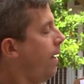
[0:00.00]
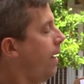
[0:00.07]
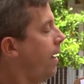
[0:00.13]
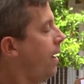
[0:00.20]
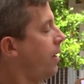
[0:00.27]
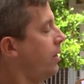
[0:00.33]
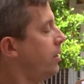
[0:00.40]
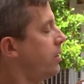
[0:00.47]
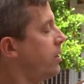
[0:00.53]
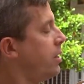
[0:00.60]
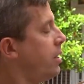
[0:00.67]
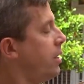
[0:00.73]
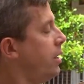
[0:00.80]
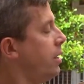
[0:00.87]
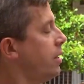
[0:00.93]
And you
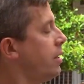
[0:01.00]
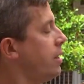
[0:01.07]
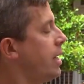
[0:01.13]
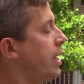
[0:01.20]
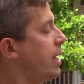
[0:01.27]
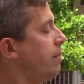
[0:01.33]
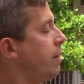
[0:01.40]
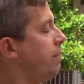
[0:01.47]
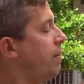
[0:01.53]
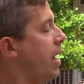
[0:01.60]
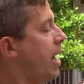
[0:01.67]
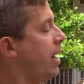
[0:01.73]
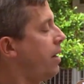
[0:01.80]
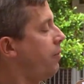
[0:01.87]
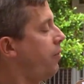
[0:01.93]
see, it's taking me
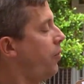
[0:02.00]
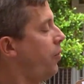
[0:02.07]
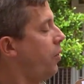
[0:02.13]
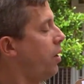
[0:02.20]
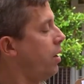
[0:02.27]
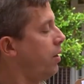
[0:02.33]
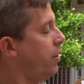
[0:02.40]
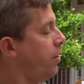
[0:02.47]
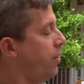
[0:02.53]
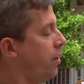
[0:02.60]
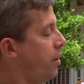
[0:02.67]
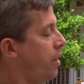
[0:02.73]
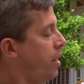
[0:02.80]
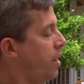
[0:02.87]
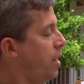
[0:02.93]
back and forth
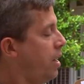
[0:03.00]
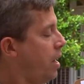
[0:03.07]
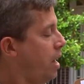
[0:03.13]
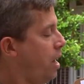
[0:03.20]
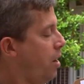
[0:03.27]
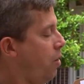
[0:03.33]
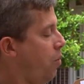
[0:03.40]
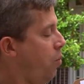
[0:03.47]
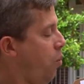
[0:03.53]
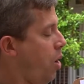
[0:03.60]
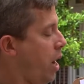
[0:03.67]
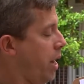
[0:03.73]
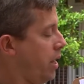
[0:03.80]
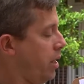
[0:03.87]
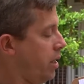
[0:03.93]
in a
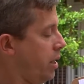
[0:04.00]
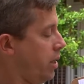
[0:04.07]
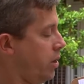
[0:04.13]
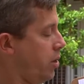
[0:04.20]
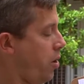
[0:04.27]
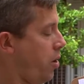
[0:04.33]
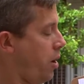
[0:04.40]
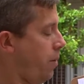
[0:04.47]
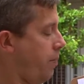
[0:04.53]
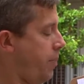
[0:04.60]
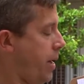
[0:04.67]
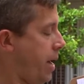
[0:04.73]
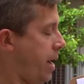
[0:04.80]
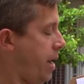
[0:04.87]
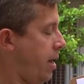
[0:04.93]
winding, turning
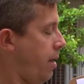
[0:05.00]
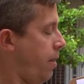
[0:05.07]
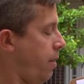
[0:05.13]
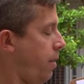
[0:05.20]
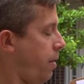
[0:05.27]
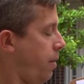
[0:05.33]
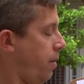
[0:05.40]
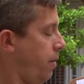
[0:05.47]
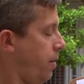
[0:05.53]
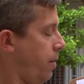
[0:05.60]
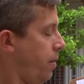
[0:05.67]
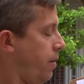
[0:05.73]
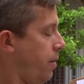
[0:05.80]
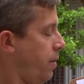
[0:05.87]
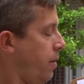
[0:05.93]
path
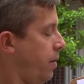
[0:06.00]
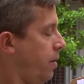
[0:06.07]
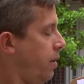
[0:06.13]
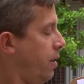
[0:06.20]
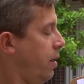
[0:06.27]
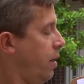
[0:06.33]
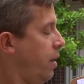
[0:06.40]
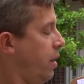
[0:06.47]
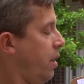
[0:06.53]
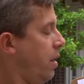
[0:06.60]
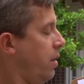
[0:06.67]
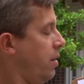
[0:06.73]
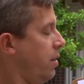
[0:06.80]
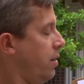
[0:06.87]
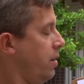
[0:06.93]

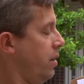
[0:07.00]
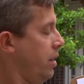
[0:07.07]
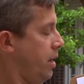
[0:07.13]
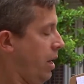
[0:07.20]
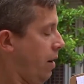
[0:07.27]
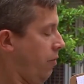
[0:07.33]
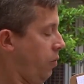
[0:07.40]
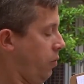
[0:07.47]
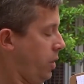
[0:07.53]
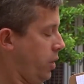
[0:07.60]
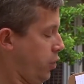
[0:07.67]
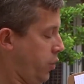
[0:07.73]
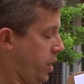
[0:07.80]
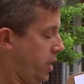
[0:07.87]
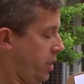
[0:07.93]
that never
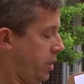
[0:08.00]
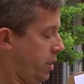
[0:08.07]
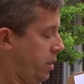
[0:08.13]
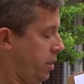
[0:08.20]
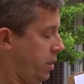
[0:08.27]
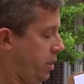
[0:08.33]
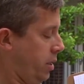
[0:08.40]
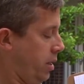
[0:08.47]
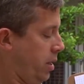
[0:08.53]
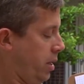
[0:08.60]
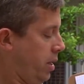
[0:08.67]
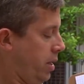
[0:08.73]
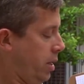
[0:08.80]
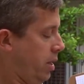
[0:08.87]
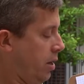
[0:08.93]
retraces.
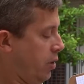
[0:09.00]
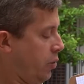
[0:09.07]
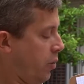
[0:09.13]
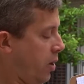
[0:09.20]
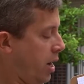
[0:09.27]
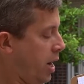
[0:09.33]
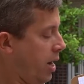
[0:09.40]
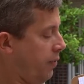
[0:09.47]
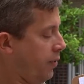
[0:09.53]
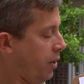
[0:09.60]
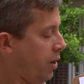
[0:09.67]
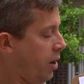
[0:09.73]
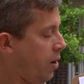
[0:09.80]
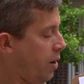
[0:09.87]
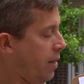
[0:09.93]
Here's where I have to
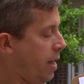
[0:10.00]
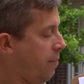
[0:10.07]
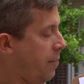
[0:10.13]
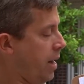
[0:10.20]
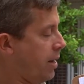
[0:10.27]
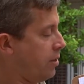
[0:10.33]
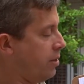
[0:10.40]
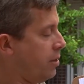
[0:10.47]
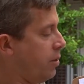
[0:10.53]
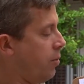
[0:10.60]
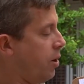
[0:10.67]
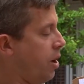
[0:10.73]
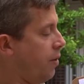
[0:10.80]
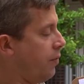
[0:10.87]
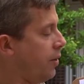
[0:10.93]
go in that passage that
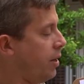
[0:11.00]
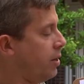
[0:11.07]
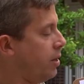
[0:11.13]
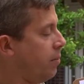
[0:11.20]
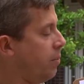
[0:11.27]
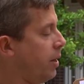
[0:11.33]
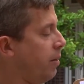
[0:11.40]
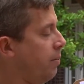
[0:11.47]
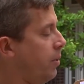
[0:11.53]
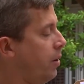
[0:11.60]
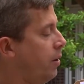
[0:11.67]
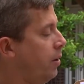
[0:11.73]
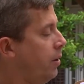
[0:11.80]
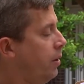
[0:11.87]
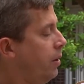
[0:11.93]
went off the edge of the
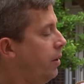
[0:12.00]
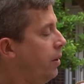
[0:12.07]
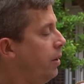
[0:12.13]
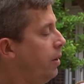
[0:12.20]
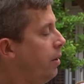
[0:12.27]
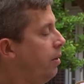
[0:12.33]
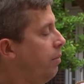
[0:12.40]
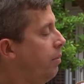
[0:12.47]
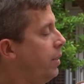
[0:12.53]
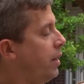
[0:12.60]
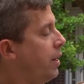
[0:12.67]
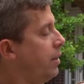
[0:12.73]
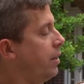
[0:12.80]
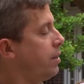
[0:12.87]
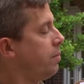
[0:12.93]
paper. But
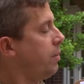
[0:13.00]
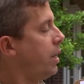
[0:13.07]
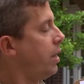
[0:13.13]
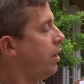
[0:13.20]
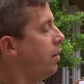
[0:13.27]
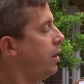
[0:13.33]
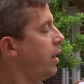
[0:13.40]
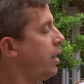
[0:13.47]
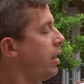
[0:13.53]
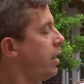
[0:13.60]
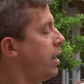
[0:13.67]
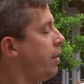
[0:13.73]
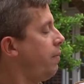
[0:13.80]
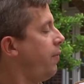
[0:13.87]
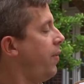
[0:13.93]
that doesn't matter. I can
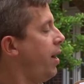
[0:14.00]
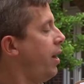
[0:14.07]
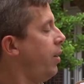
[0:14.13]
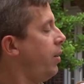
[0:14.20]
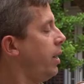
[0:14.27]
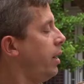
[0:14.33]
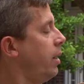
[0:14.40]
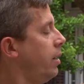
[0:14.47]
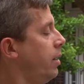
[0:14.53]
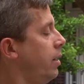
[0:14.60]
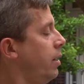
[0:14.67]
keep following.